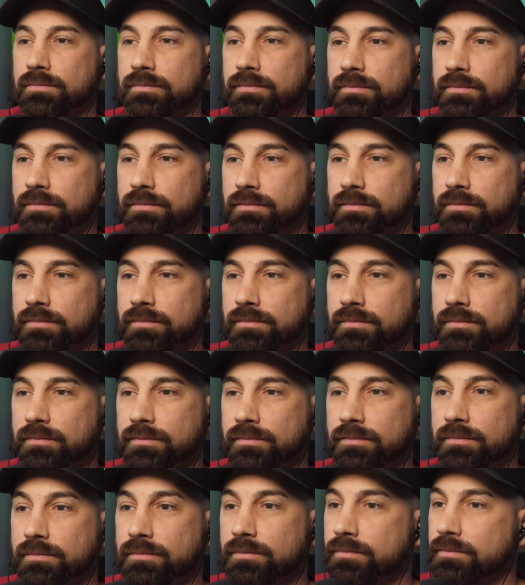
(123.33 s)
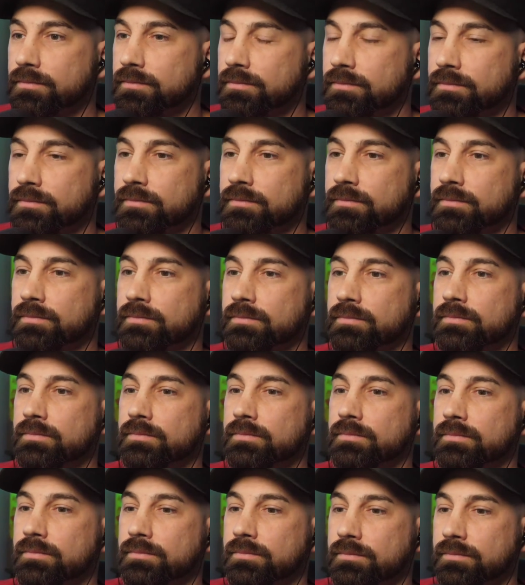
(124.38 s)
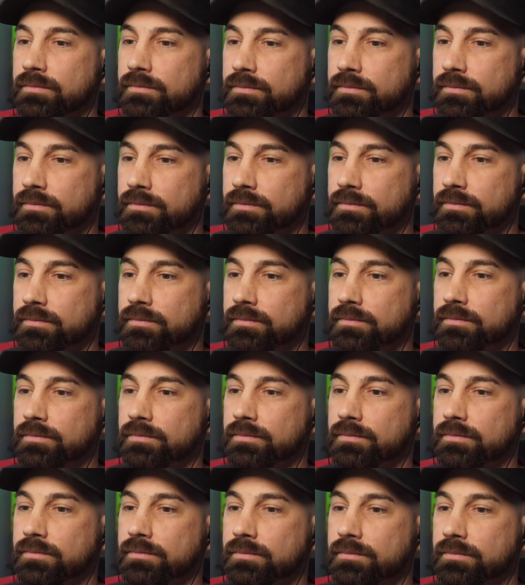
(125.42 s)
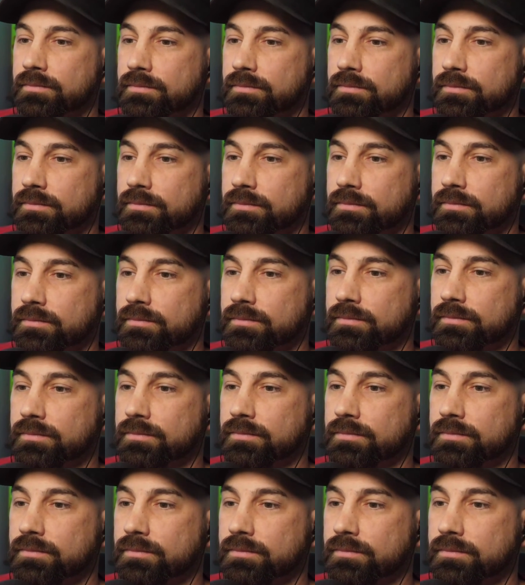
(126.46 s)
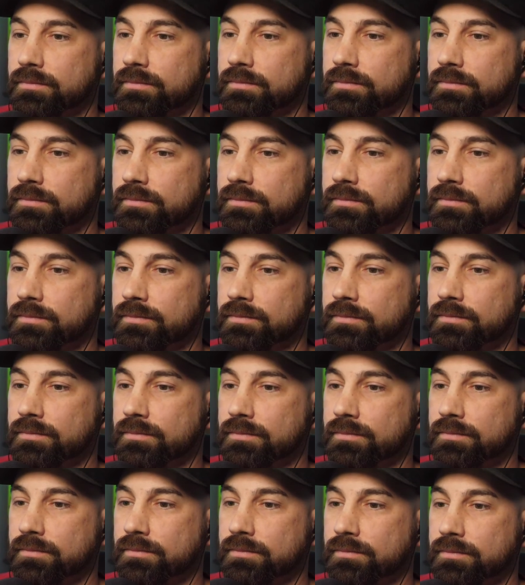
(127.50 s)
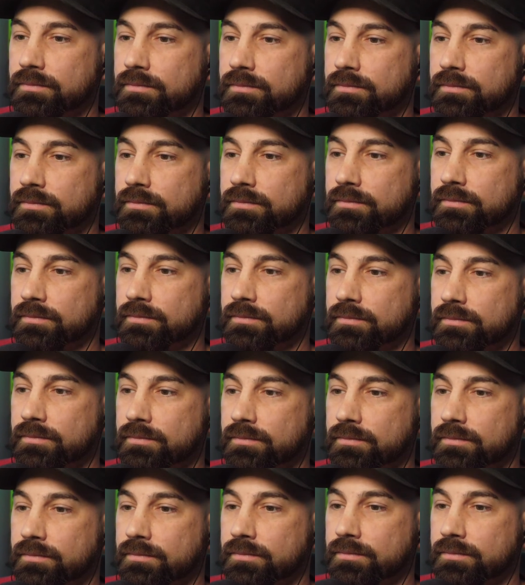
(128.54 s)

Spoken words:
This person isn't speaking.